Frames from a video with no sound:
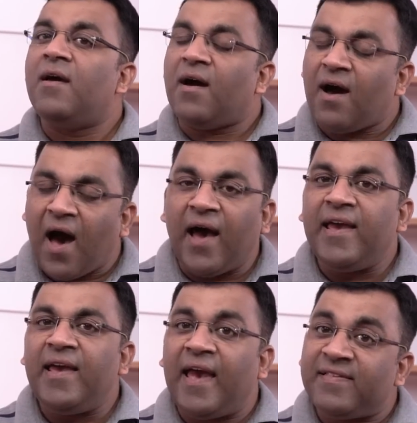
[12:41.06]
a
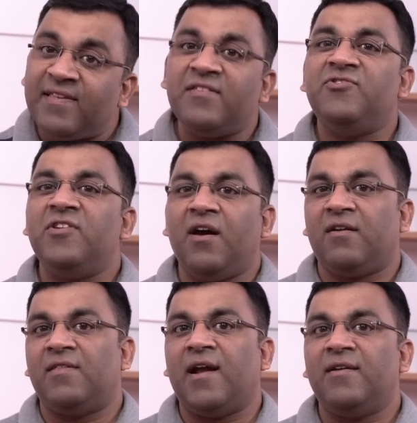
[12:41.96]
high
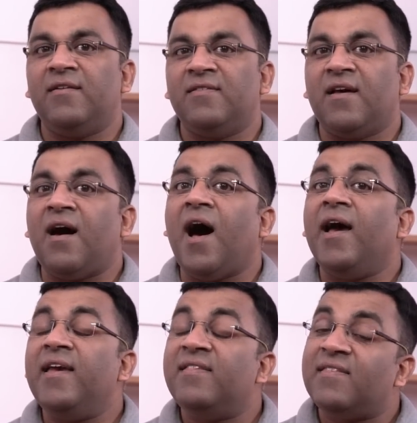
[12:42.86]
SSGR, that is a
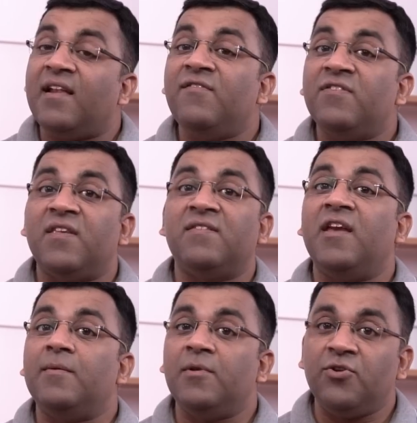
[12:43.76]
high
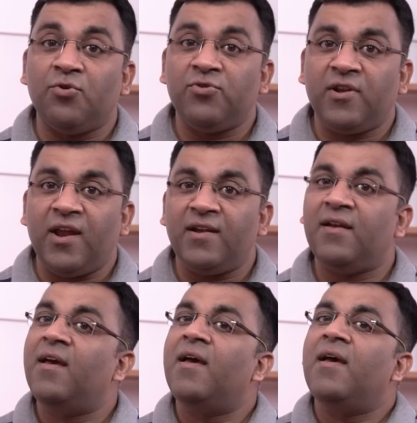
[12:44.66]
self-sustainable growth rate,
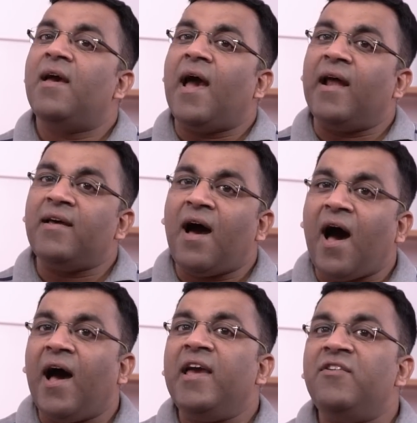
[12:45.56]
and a
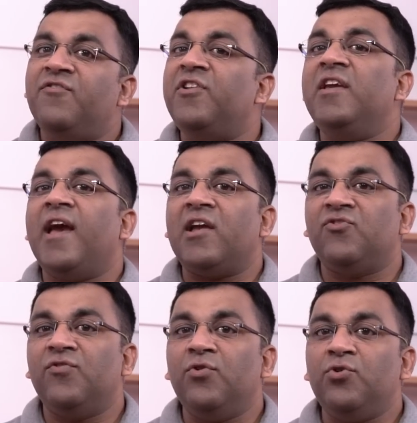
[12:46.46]
high free cash
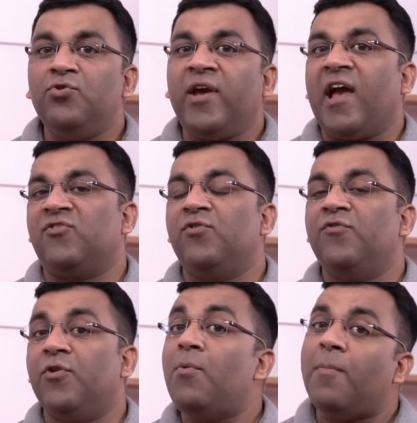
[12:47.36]
flow to cash flow
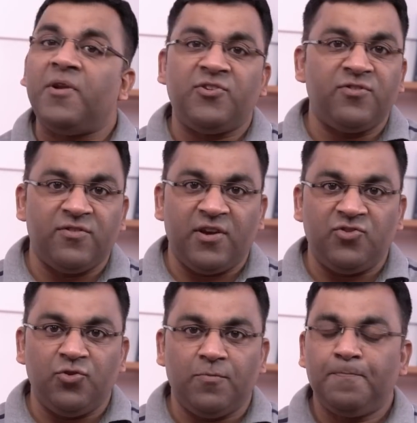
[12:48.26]
from operations
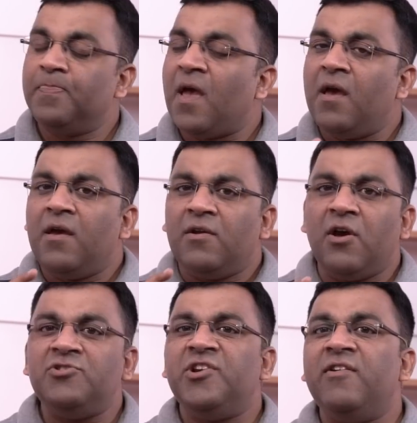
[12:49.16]
ratio.
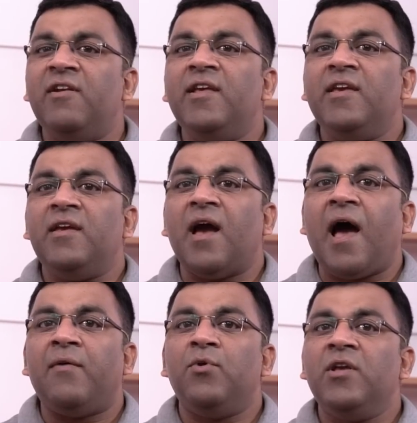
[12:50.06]
Now, generally,
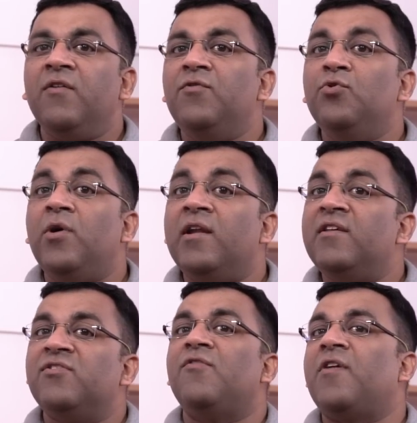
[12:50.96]
I would give you a
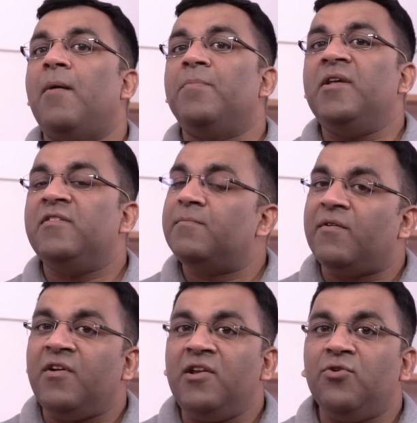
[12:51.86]
list of companies in my
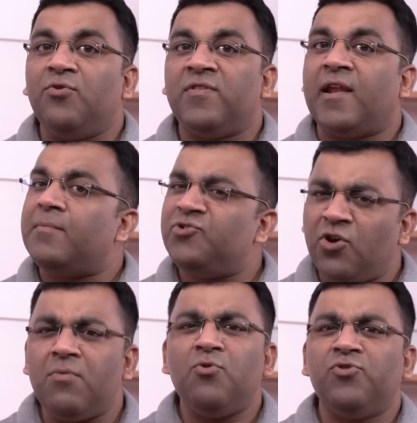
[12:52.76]
videos, and I'm
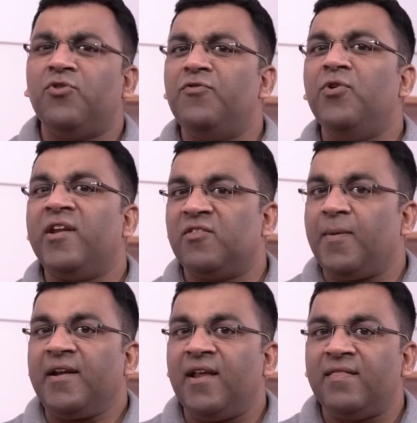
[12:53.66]
sure most of you are
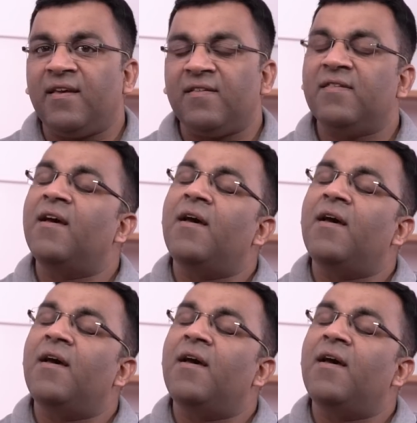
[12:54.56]
expecting this,